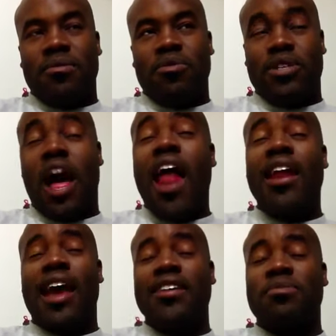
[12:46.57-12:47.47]
was
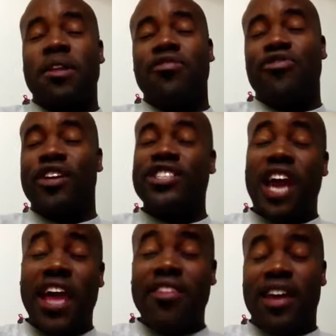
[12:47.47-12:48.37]
colonized by the French
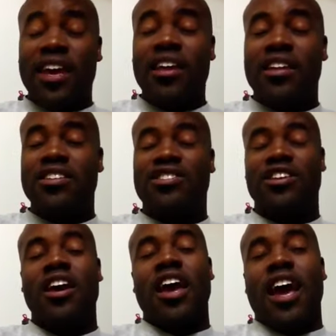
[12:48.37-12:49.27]
and the English.
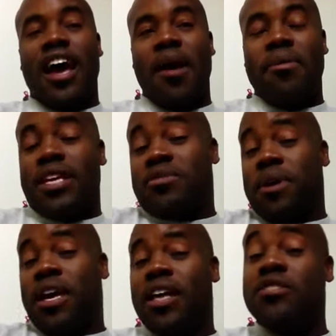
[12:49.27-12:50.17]
But they
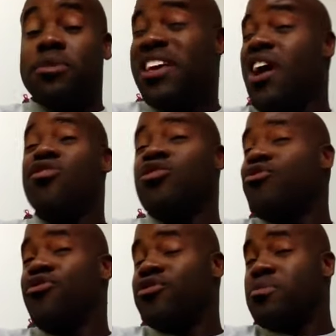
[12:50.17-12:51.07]
speak English, but they also
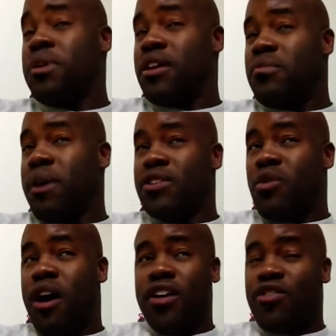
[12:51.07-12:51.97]
speak
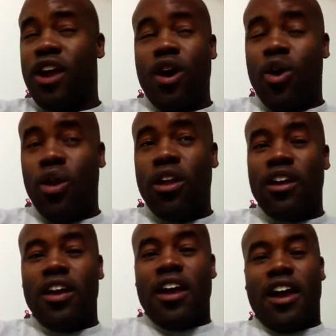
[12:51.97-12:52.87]
Patois, Creole,
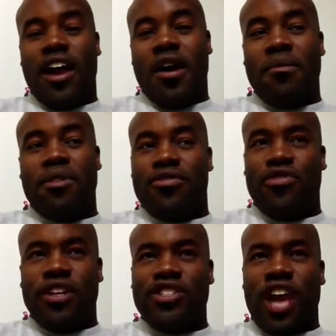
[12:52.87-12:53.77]
the
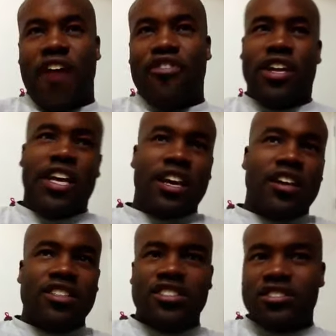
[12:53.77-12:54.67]
French, African,
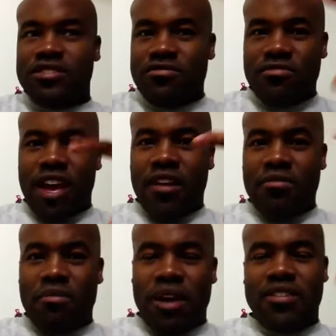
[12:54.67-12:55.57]
English kind
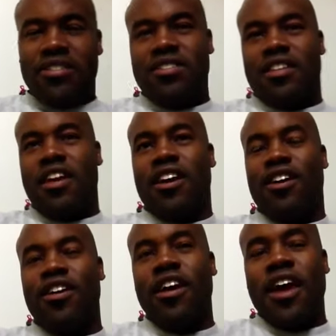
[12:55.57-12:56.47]
of mix there.